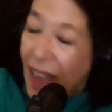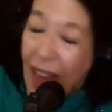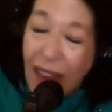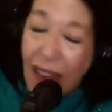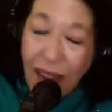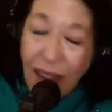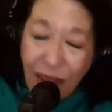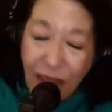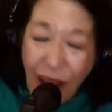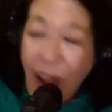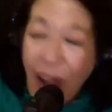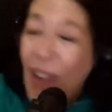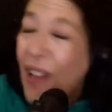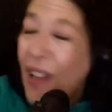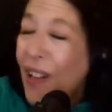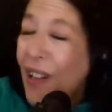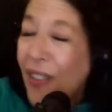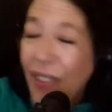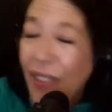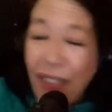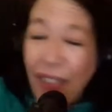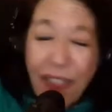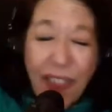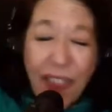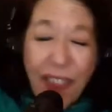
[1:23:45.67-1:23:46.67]
and all
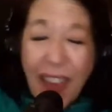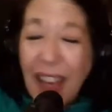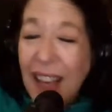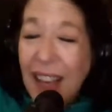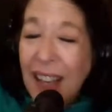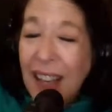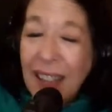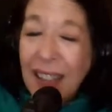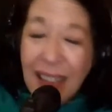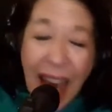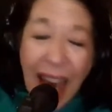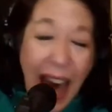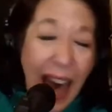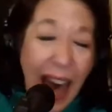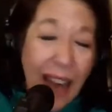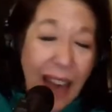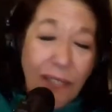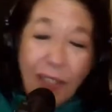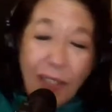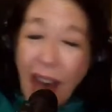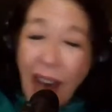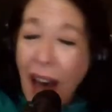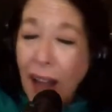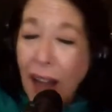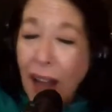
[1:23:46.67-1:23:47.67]
the things
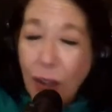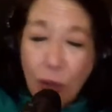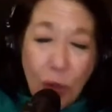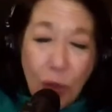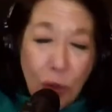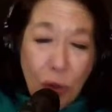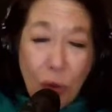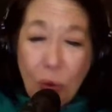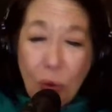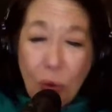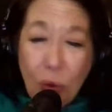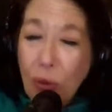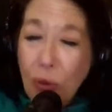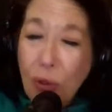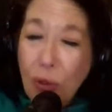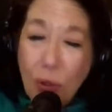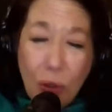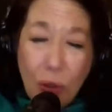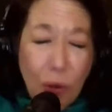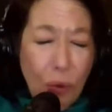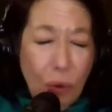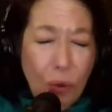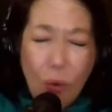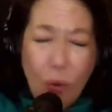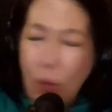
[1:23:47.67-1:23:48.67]
I've got to
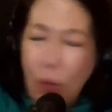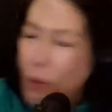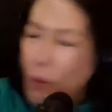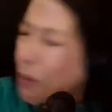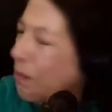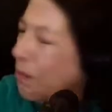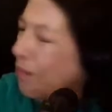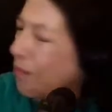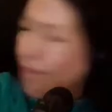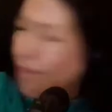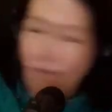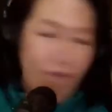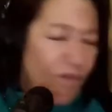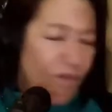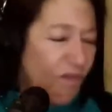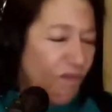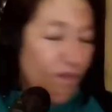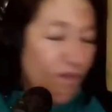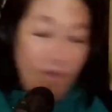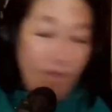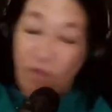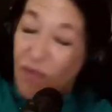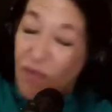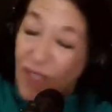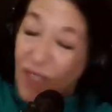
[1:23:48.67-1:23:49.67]
do
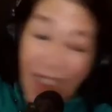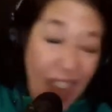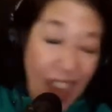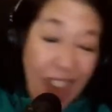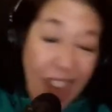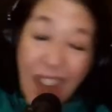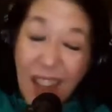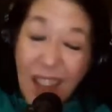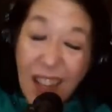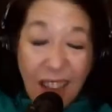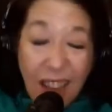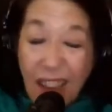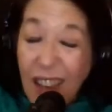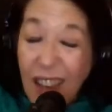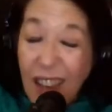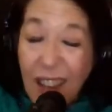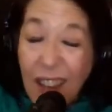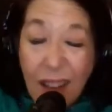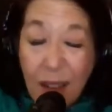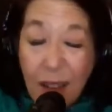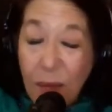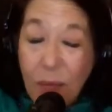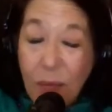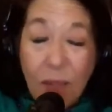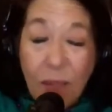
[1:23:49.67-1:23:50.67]
can't get
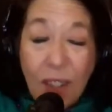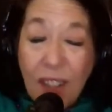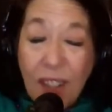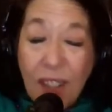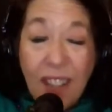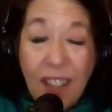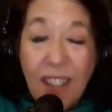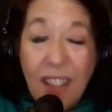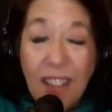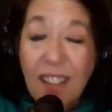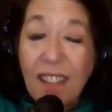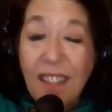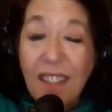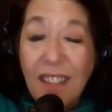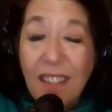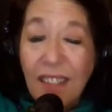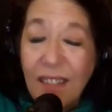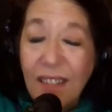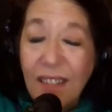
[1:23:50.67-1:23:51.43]
them done.